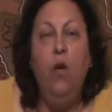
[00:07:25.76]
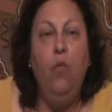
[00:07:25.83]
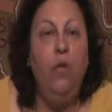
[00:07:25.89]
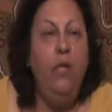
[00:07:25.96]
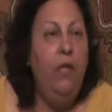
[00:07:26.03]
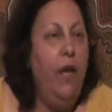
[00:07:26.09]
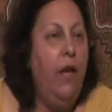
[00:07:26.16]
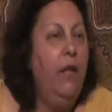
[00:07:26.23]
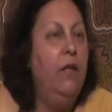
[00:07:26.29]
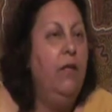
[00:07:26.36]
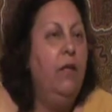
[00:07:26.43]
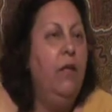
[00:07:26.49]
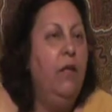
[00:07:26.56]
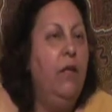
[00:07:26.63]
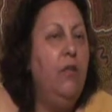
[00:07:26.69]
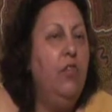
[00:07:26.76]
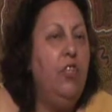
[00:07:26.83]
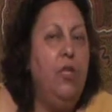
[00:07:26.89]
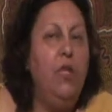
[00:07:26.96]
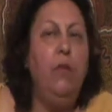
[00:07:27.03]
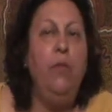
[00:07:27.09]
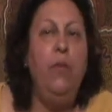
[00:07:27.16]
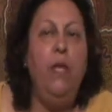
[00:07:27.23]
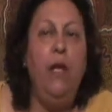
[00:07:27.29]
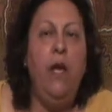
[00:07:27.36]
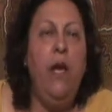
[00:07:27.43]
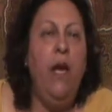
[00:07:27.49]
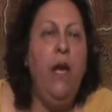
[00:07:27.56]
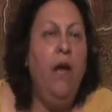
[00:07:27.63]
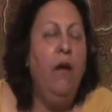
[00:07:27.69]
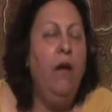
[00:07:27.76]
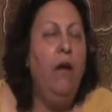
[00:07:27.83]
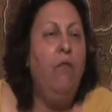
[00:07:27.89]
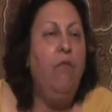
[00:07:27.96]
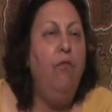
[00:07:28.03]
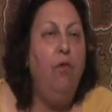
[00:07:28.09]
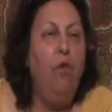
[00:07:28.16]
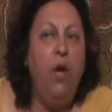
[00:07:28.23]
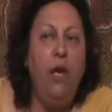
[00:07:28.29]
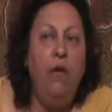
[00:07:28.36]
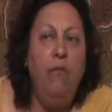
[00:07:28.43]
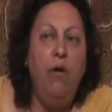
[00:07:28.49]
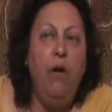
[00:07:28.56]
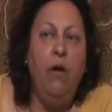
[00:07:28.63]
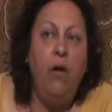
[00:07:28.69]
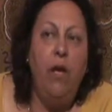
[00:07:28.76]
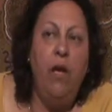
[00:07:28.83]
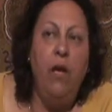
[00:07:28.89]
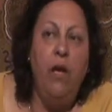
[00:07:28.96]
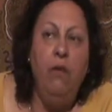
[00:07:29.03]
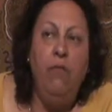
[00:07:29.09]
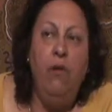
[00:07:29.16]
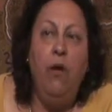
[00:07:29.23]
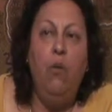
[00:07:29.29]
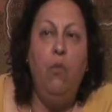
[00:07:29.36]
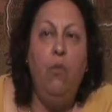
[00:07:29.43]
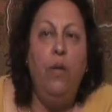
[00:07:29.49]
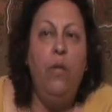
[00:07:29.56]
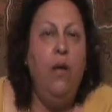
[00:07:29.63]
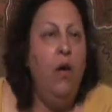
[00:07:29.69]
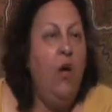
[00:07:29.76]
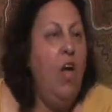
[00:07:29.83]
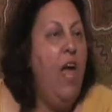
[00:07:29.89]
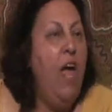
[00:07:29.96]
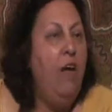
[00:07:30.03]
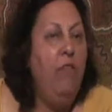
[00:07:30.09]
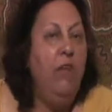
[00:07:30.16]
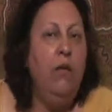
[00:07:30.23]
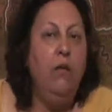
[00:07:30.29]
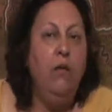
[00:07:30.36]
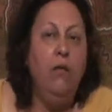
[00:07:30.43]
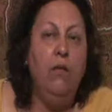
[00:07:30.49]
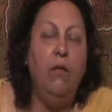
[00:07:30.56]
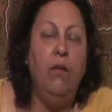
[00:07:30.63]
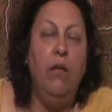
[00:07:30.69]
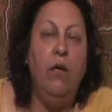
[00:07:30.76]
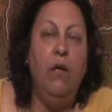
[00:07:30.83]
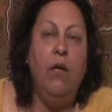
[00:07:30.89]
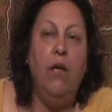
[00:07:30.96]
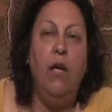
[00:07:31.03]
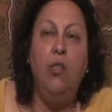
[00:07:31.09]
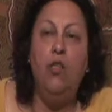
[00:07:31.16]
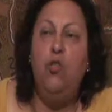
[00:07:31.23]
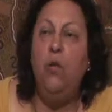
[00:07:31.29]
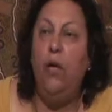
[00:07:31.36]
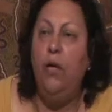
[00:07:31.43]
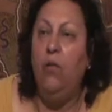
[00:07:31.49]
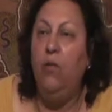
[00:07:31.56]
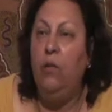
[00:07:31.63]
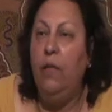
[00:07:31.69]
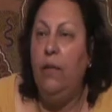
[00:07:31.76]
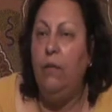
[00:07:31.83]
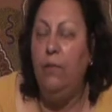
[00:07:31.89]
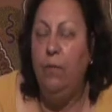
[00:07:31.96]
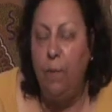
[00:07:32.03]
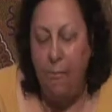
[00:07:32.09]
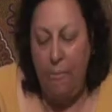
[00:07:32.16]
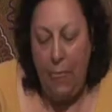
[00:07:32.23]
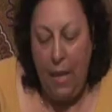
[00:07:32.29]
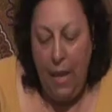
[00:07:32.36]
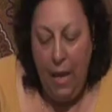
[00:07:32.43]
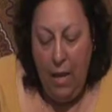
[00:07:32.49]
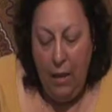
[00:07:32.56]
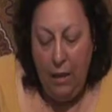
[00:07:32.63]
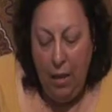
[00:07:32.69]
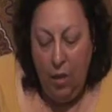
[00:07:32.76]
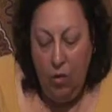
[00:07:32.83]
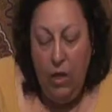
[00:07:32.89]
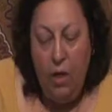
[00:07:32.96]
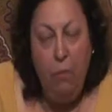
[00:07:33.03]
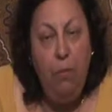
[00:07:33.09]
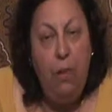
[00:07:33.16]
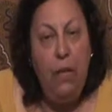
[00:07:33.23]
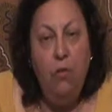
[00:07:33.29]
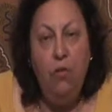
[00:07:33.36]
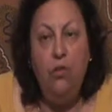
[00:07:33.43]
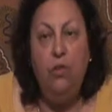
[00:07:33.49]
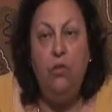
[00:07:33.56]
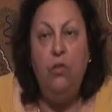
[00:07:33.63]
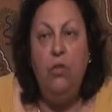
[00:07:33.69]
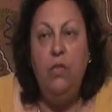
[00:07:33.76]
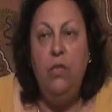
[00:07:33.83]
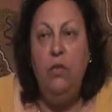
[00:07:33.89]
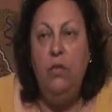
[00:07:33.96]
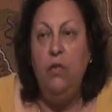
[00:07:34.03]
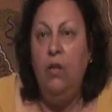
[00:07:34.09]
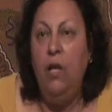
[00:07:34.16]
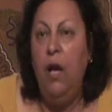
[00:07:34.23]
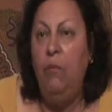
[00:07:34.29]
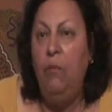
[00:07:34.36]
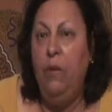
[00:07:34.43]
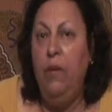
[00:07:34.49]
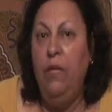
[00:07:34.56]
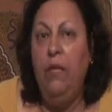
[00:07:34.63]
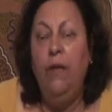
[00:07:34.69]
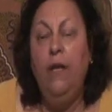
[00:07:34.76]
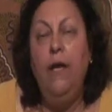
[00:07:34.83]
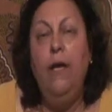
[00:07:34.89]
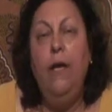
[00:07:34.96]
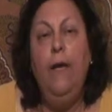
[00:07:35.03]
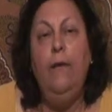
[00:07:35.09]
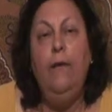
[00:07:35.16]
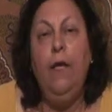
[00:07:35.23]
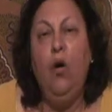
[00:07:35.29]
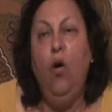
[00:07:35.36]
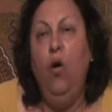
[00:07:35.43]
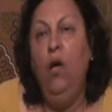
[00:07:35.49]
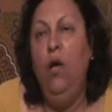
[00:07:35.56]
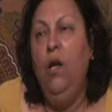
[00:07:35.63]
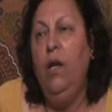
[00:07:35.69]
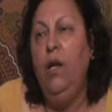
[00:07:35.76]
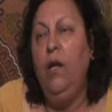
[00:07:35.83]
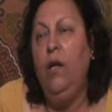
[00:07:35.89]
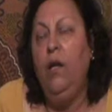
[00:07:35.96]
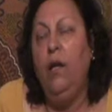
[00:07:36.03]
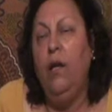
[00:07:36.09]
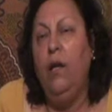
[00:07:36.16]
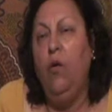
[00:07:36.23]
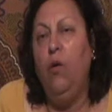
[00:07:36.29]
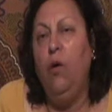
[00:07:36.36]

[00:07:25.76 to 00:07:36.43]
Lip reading: With that, she can be there forever and ever without having a trial done. Now the appeals continue happening. The only